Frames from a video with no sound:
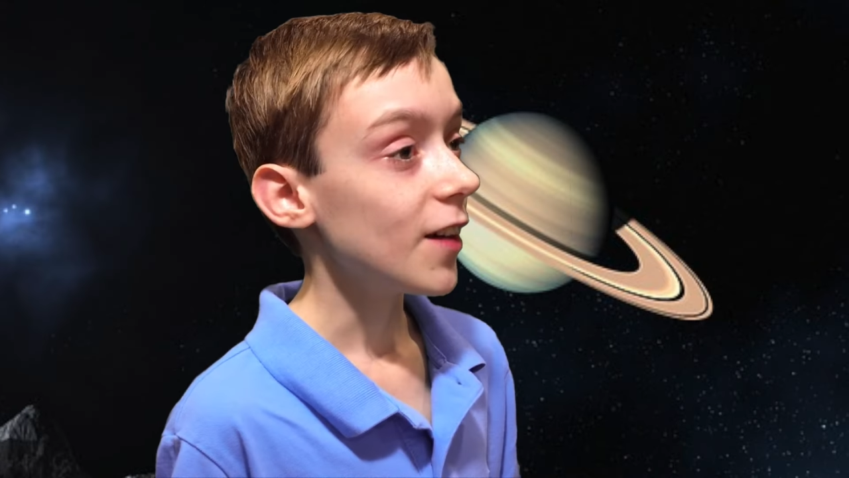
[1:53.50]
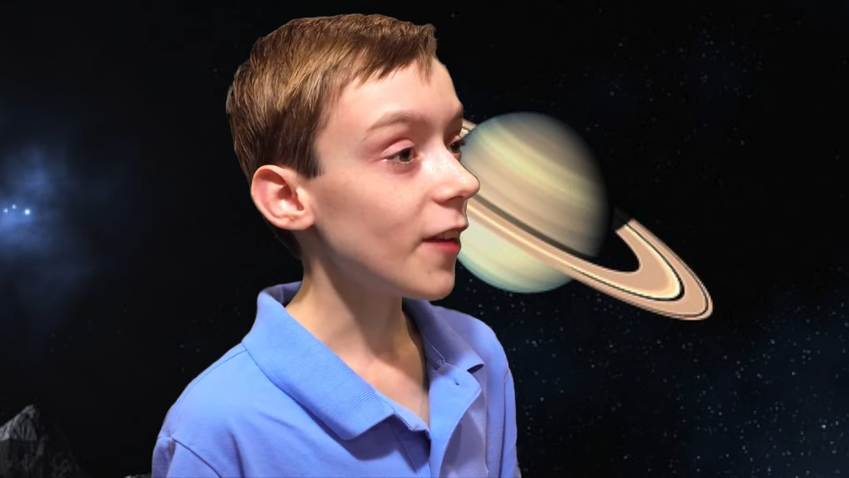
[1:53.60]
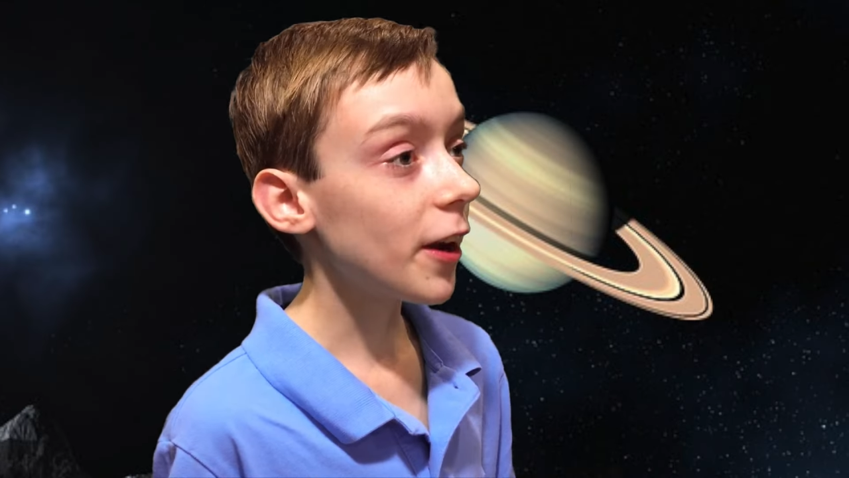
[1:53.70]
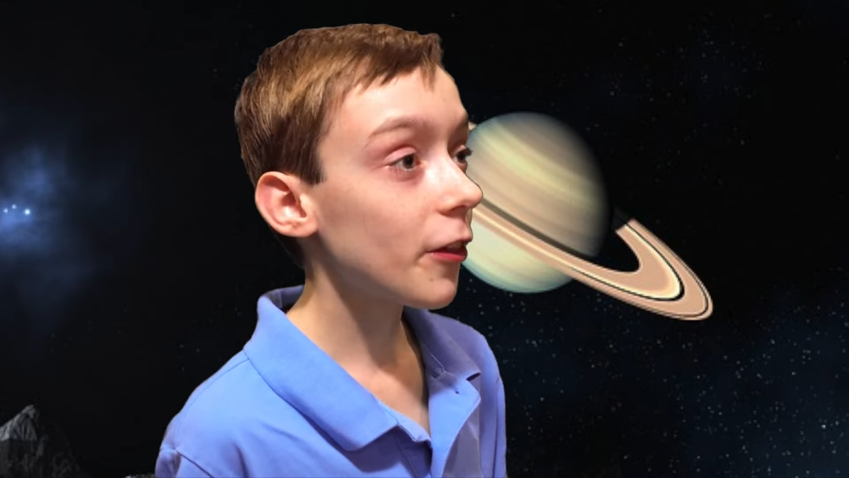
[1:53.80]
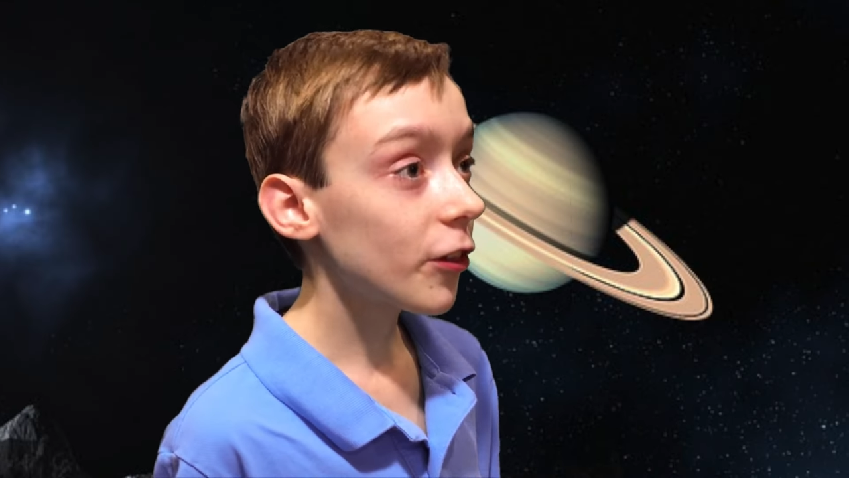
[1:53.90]

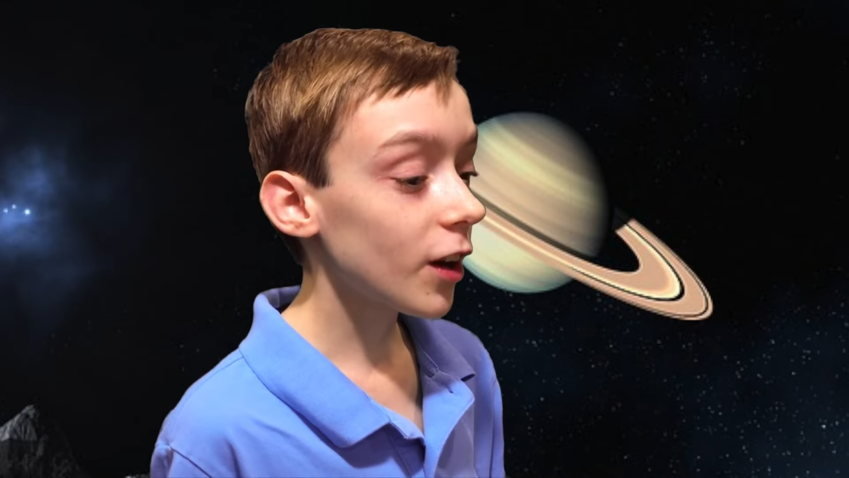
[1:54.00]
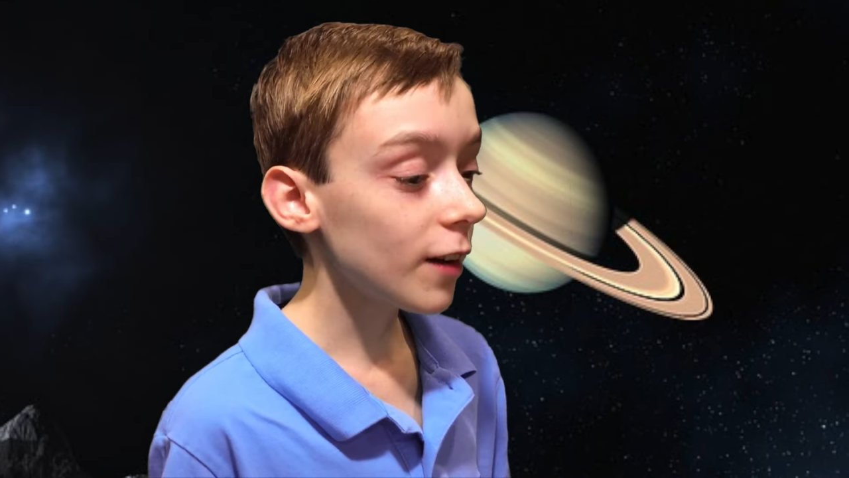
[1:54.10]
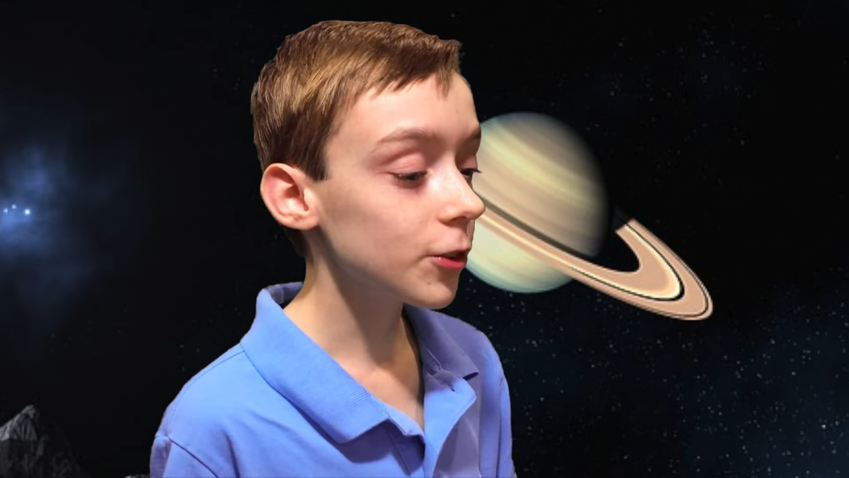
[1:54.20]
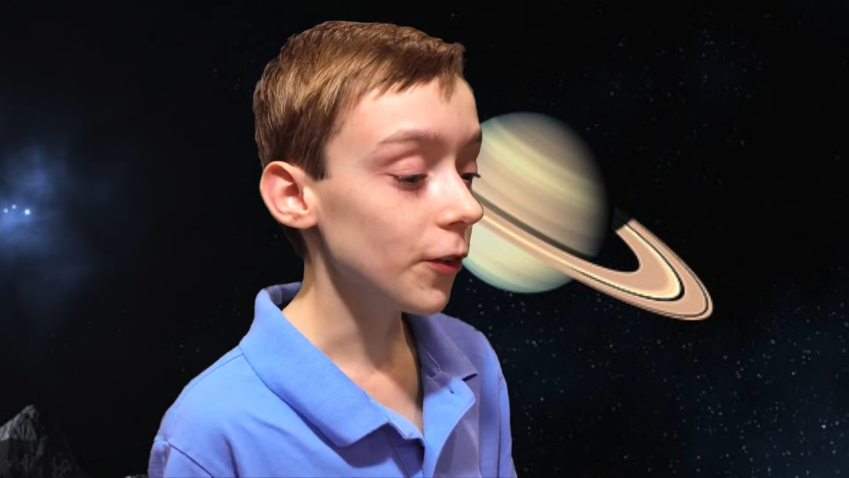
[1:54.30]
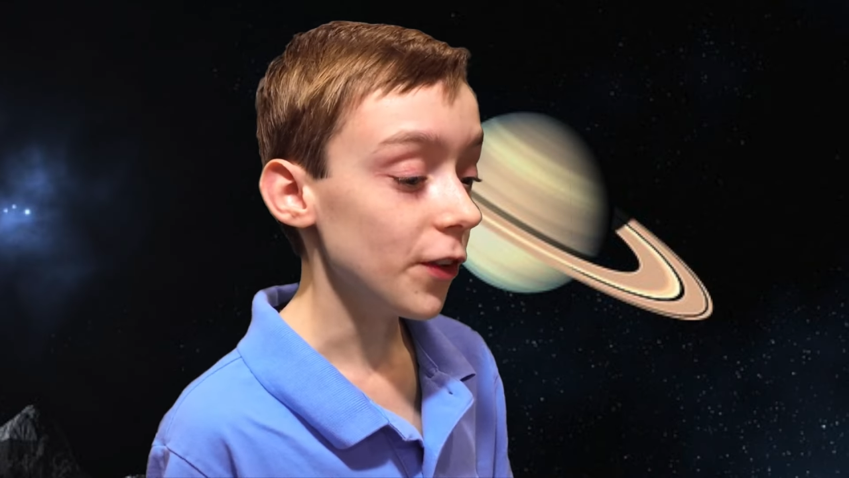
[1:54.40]
They
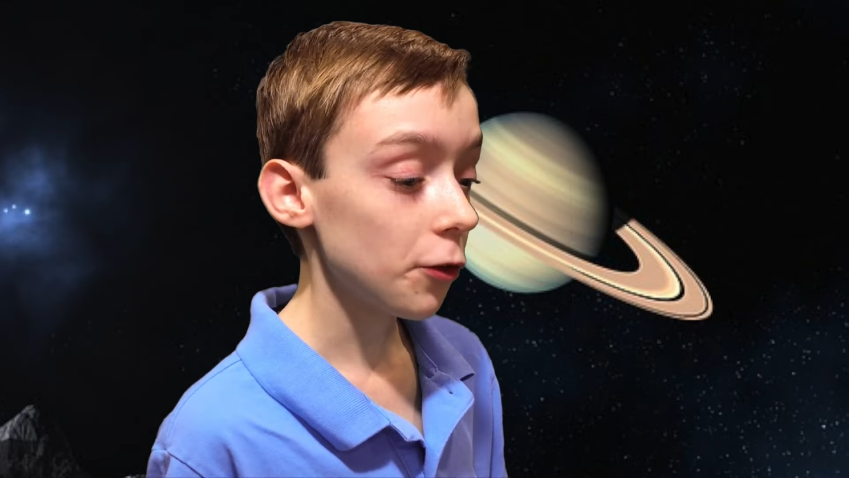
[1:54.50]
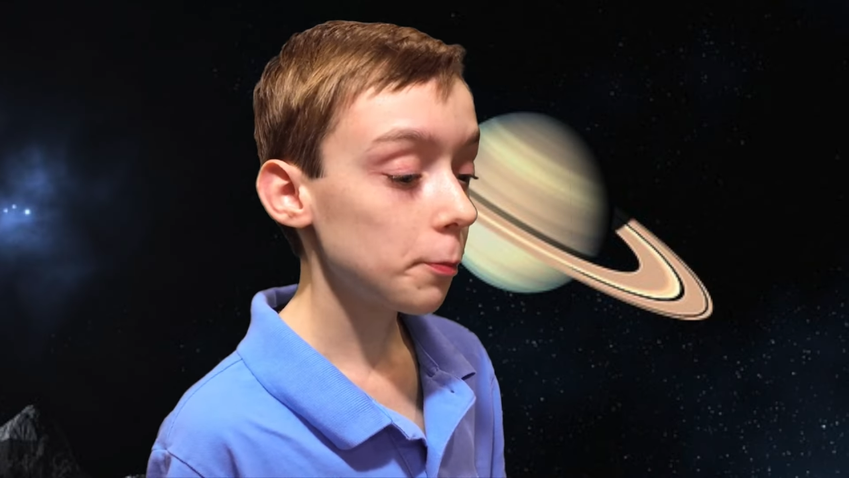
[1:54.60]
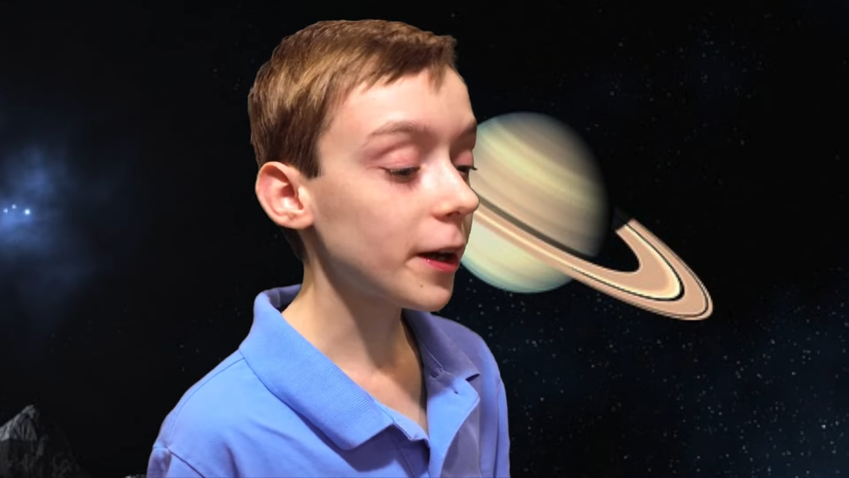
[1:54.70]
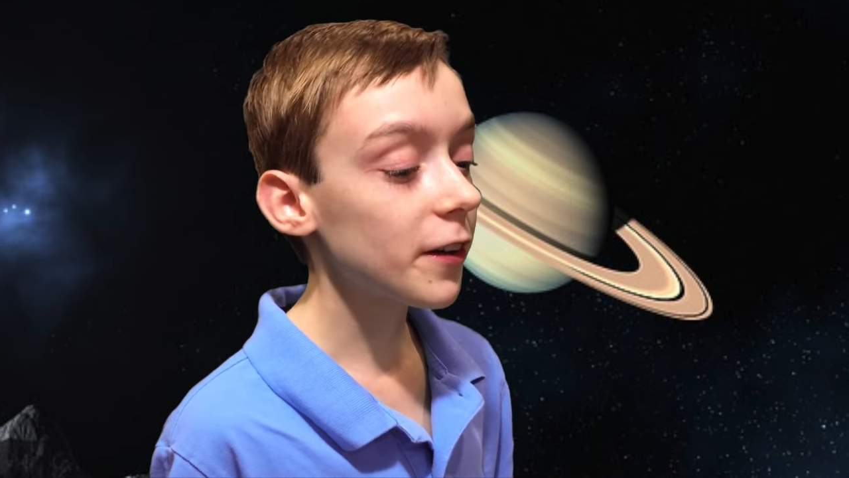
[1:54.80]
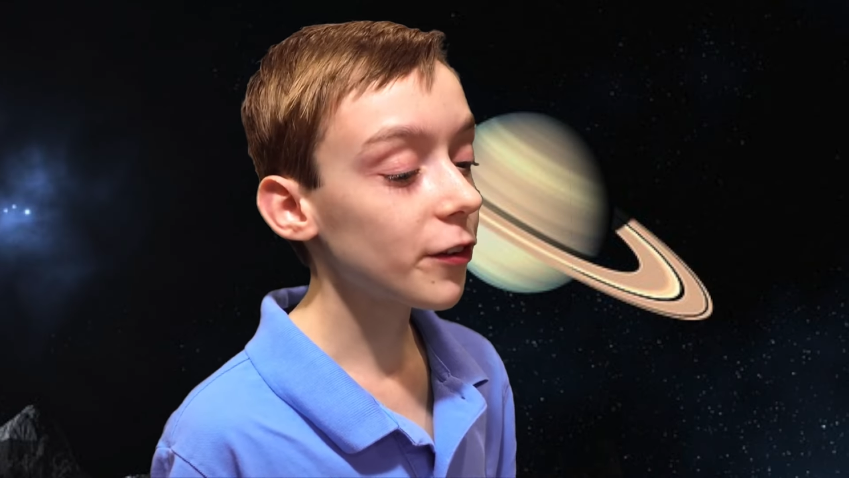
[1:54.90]
discovered this
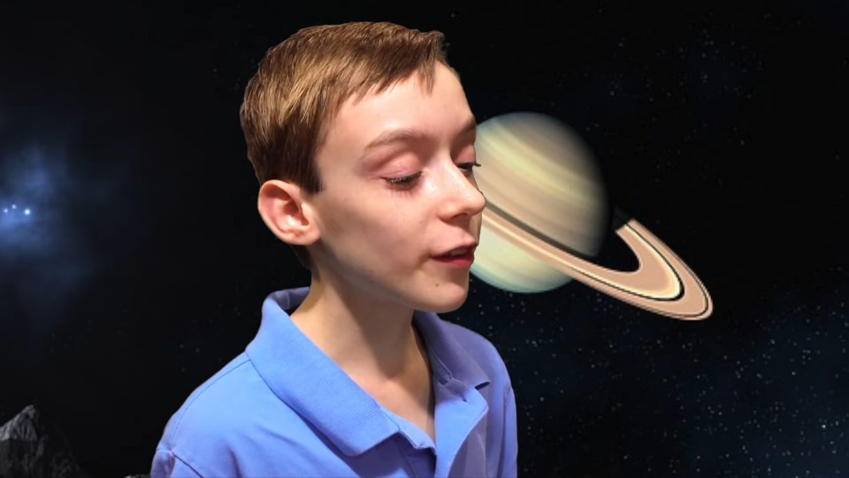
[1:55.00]
because